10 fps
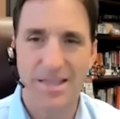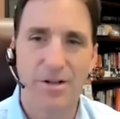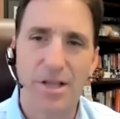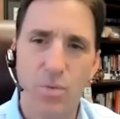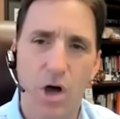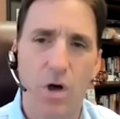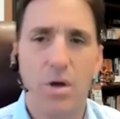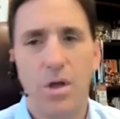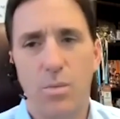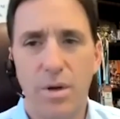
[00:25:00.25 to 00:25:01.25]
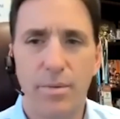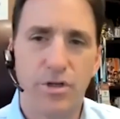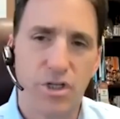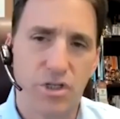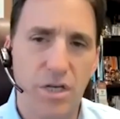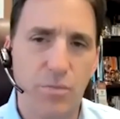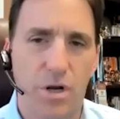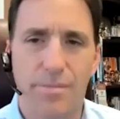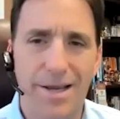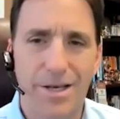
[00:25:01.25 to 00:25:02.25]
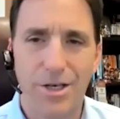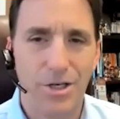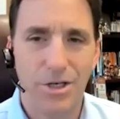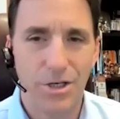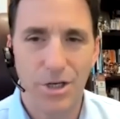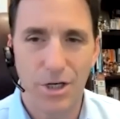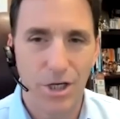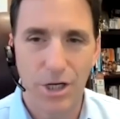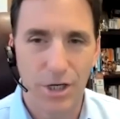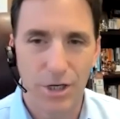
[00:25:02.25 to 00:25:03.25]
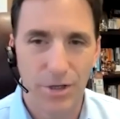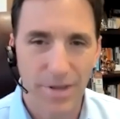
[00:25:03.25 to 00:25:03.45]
they're like, well, we were just in one. I'm like, no.